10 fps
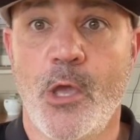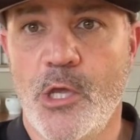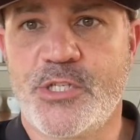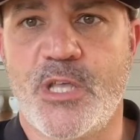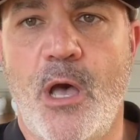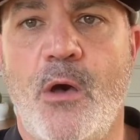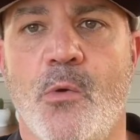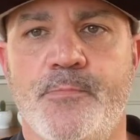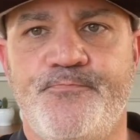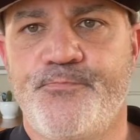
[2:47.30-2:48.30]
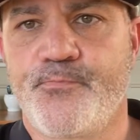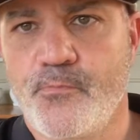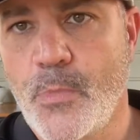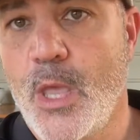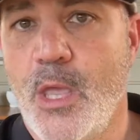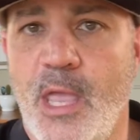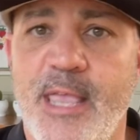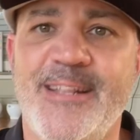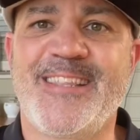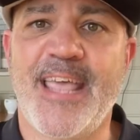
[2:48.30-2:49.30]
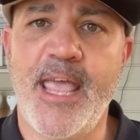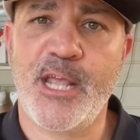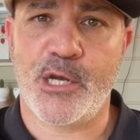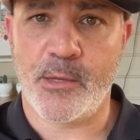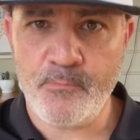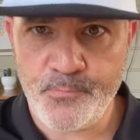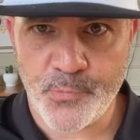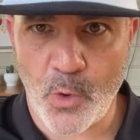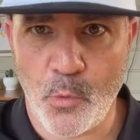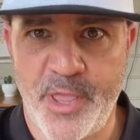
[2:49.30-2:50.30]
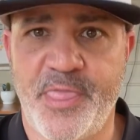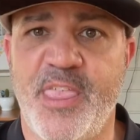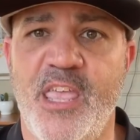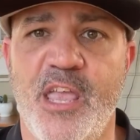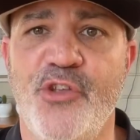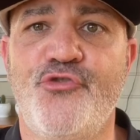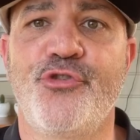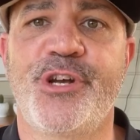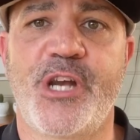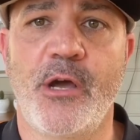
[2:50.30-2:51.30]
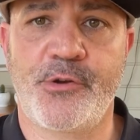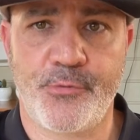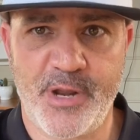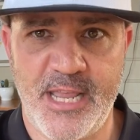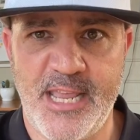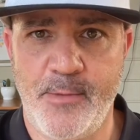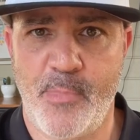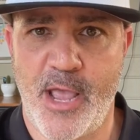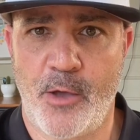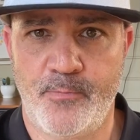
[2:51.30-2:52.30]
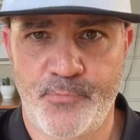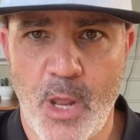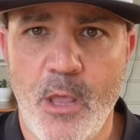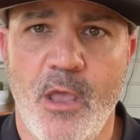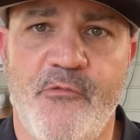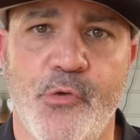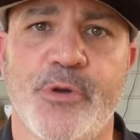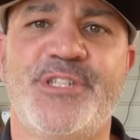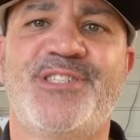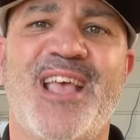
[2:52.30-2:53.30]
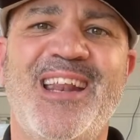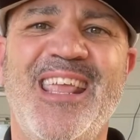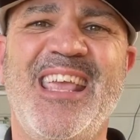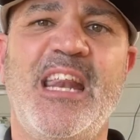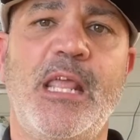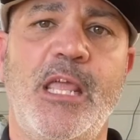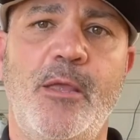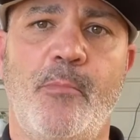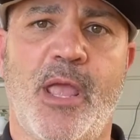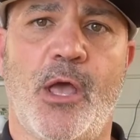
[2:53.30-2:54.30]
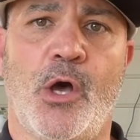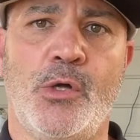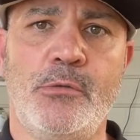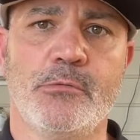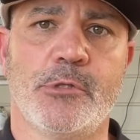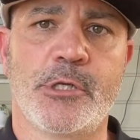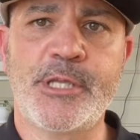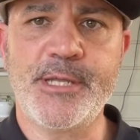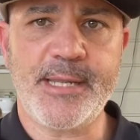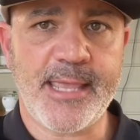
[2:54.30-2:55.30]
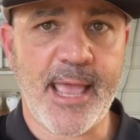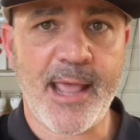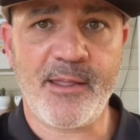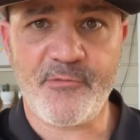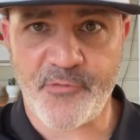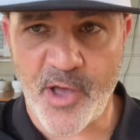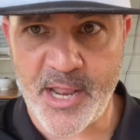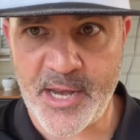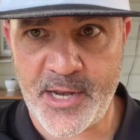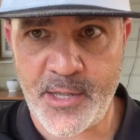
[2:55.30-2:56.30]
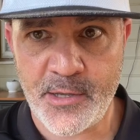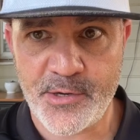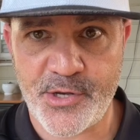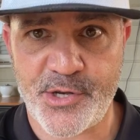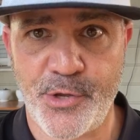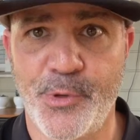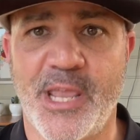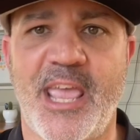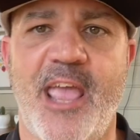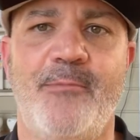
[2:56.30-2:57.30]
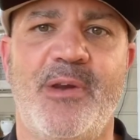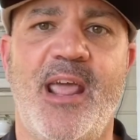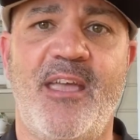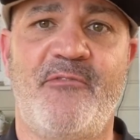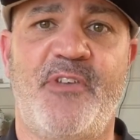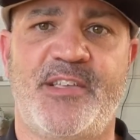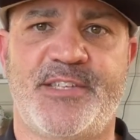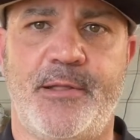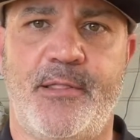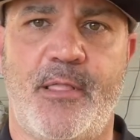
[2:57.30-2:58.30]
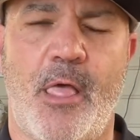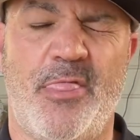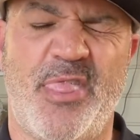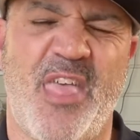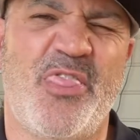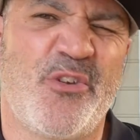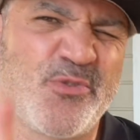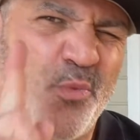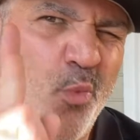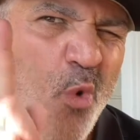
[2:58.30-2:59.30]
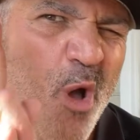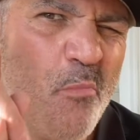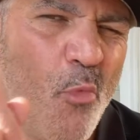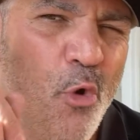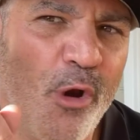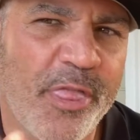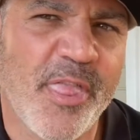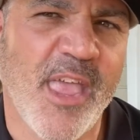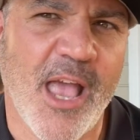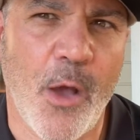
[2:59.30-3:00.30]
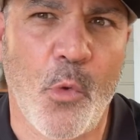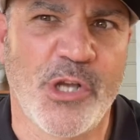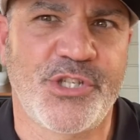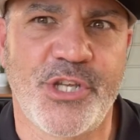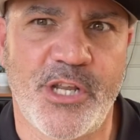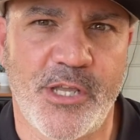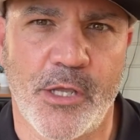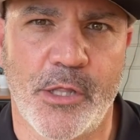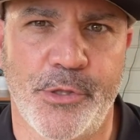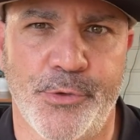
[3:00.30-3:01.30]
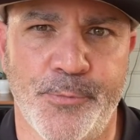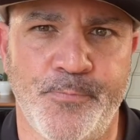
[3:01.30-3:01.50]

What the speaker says: So, in tandem with the introductory email, if you are sending an email looking to get invited to a game day visit, then there's one more thing I want you to include.